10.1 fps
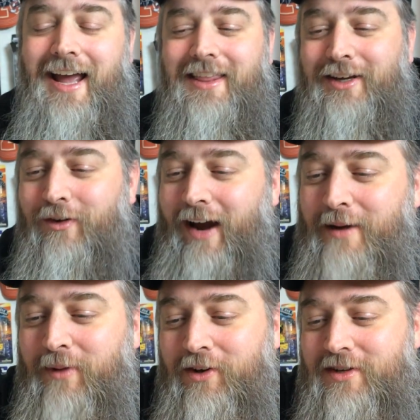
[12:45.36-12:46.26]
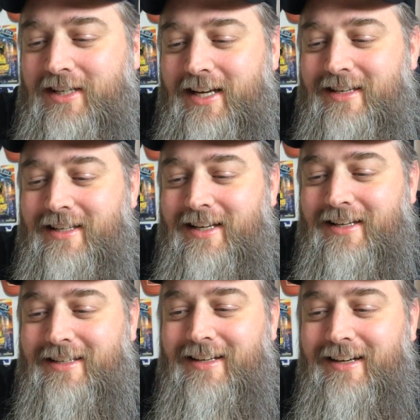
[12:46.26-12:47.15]
And the grandmother sees
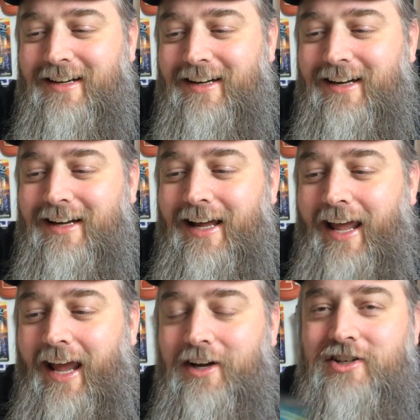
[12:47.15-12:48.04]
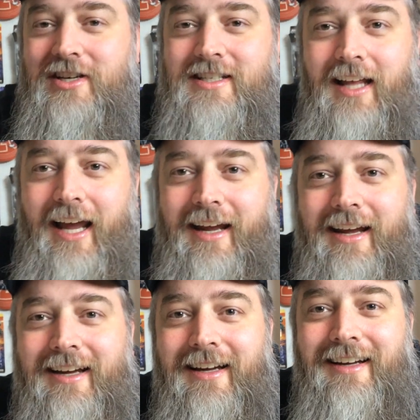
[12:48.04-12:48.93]
this and she's like,
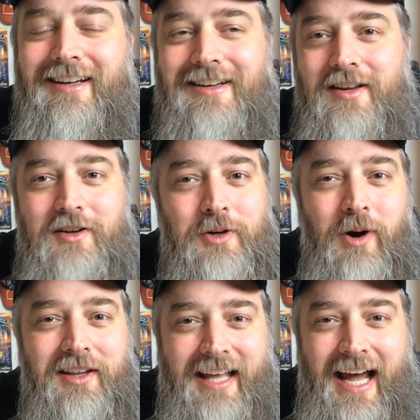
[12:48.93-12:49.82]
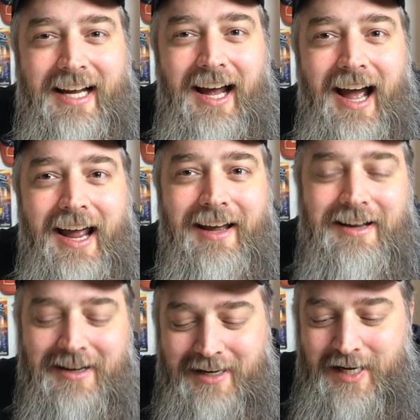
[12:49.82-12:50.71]
You want that guy?
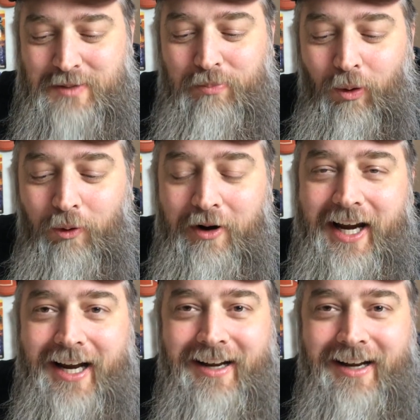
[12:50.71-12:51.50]
He's boring.